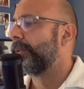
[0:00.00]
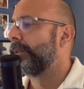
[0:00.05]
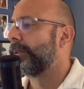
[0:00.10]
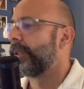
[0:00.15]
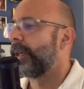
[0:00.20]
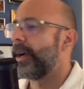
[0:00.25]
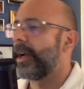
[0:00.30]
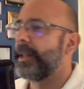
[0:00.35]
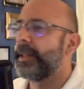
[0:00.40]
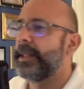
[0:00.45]

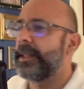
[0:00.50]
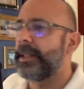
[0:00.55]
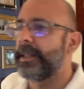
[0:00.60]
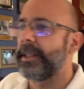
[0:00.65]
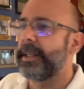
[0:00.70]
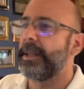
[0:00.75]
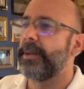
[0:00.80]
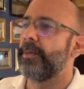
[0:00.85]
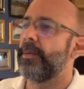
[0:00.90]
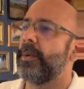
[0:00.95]
All right, let's
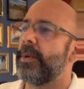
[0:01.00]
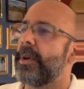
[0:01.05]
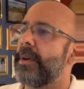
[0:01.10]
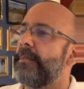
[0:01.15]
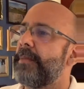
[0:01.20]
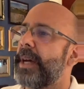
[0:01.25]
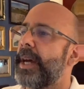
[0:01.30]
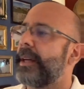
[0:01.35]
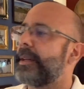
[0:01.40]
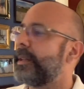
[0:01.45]
see. We'll
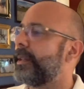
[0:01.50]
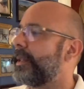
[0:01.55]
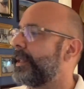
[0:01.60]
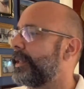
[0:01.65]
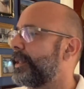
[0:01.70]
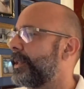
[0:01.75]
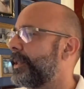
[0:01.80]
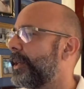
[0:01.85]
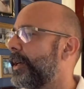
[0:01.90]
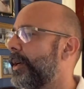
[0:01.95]
come back to
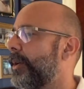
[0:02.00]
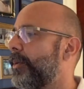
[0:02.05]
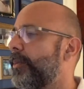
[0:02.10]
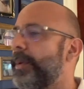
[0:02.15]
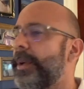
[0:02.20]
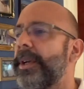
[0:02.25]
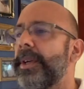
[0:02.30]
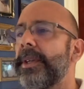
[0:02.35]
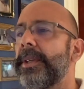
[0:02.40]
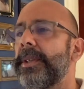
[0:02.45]
this, though,
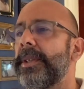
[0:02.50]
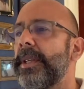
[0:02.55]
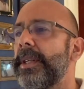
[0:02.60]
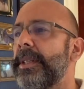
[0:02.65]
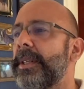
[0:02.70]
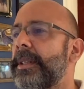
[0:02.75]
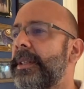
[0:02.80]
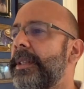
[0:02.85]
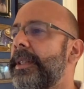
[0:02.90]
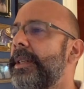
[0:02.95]
because it's
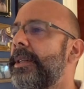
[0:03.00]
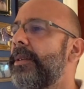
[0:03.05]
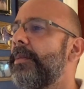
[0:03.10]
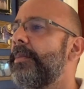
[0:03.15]
a little